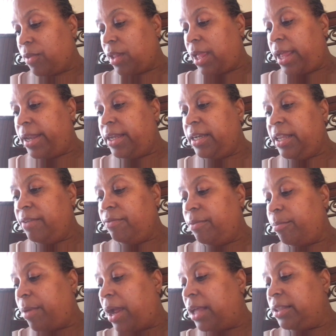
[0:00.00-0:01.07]
I didn't
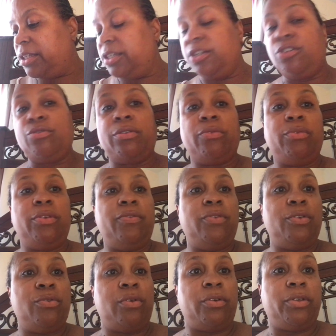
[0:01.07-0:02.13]
even bother to do a
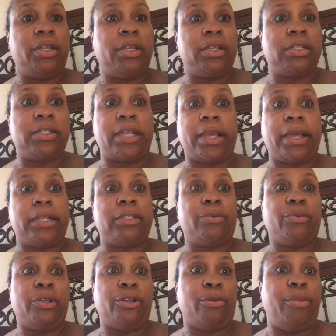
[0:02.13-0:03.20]
review on it because I got the
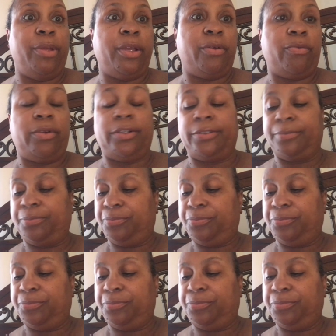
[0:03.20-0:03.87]
real big one.